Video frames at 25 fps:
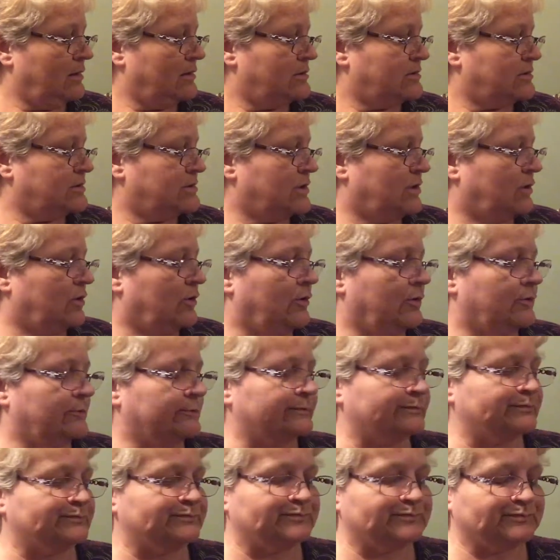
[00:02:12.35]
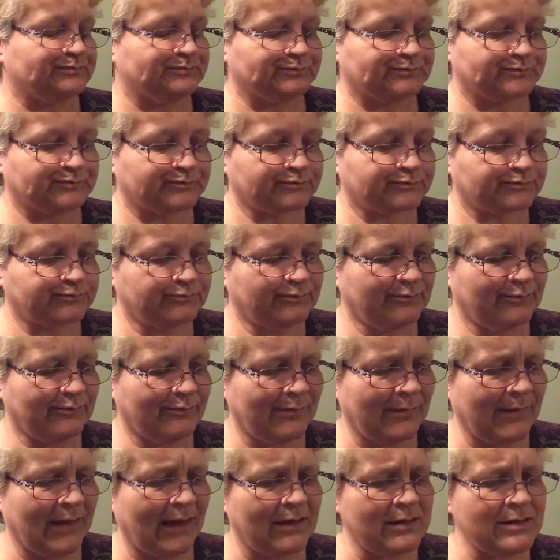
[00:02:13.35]
So
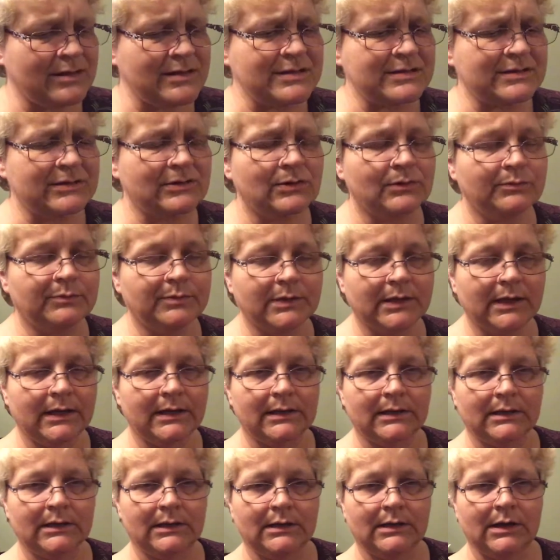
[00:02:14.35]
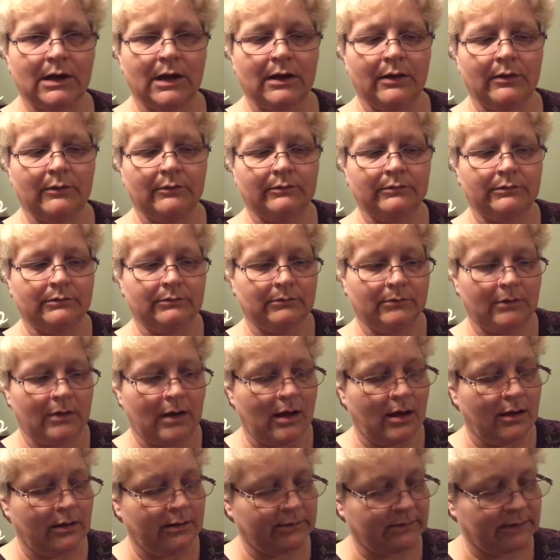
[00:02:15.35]
still planning it all
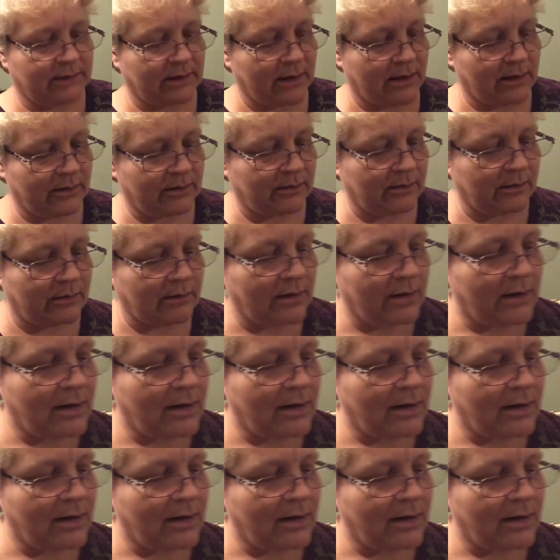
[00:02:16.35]
all together